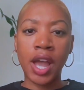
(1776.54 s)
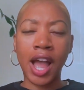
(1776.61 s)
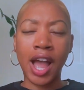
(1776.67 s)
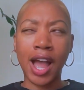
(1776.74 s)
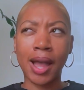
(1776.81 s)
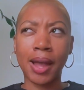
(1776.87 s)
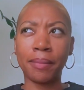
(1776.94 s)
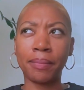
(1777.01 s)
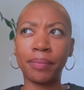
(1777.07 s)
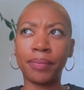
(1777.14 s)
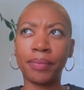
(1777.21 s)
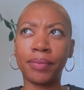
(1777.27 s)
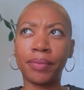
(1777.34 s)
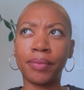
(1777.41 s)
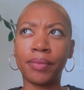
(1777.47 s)
um,
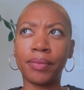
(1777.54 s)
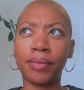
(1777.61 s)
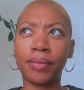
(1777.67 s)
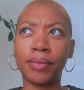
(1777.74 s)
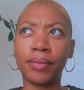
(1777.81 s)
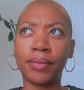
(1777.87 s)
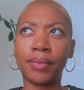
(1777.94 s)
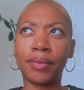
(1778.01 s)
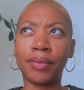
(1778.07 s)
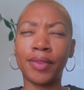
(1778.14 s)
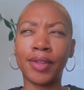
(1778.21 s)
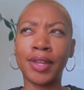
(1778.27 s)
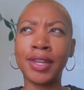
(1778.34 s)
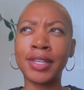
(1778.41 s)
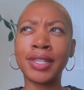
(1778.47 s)

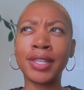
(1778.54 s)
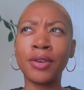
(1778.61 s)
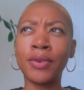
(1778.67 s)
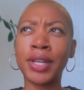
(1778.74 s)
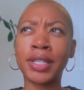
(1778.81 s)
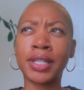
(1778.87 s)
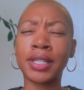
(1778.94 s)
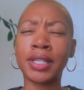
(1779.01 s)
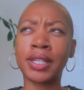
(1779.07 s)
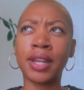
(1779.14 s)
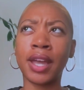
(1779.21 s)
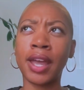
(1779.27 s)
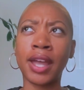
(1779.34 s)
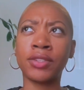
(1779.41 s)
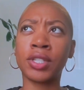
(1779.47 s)
and it still exists
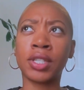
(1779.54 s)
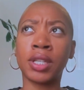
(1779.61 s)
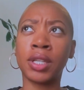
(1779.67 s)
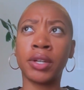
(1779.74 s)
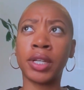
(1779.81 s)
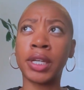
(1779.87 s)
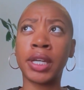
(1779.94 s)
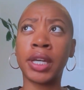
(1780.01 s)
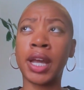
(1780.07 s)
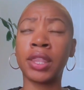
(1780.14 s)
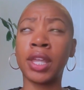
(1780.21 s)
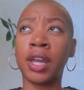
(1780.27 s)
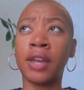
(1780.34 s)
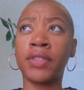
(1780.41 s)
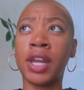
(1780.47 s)
today. I just literally
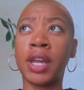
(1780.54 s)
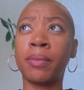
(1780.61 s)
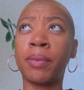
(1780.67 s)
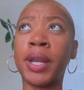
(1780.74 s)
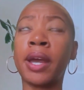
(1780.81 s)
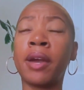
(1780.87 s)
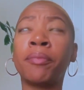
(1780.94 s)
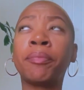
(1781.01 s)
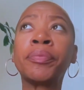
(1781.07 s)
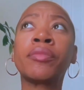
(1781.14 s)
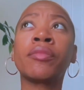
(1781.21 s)
cannot think of the name right now.